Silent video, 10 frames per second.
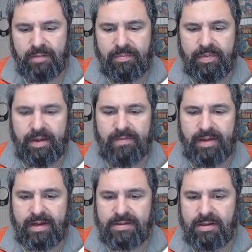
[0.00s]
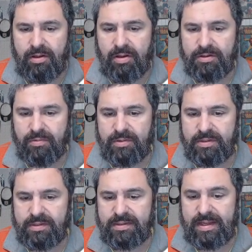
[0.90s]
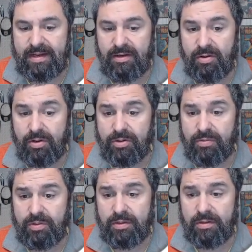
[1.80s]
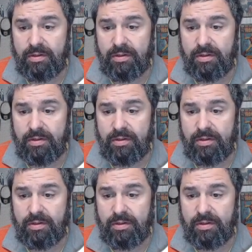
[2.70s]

They have the XL also, which is a slightly larger one,